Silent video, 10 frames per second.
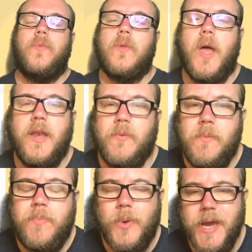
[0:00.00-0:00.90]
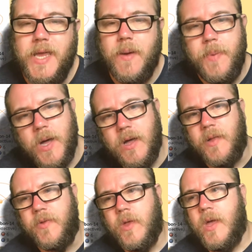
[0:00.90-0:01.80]
And it will break apart.
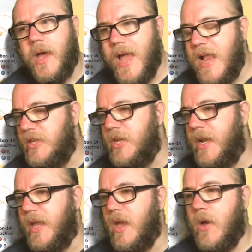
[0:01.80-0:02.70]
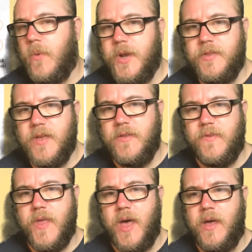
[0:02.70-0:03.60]
And actually, when it does
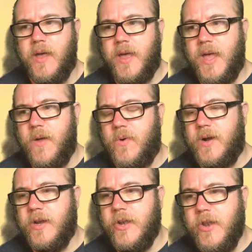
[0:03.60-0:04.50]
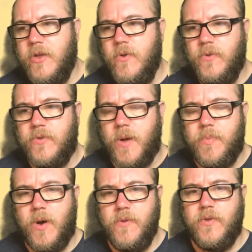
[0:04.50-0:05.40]
that, it will lose a
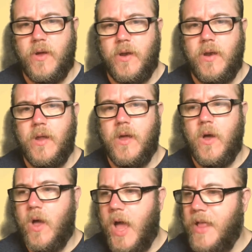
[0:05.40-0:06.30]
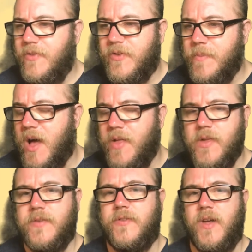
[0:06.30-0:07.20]
proton and some other
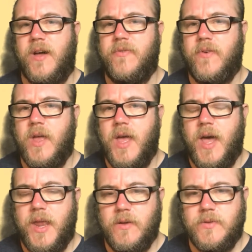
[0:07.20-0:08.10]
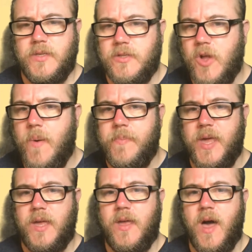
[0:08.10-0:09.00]
stuff, and it'll stop
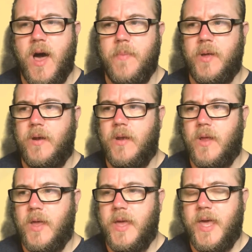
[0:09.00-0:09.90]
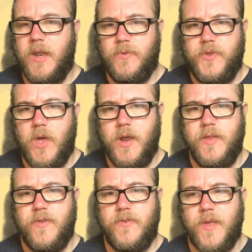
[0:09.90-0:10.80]
being carbon. It'll turn
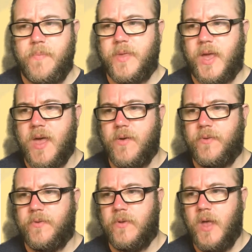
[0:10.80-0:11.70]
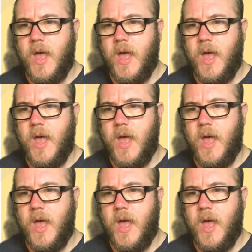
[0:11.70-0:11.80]
into something else.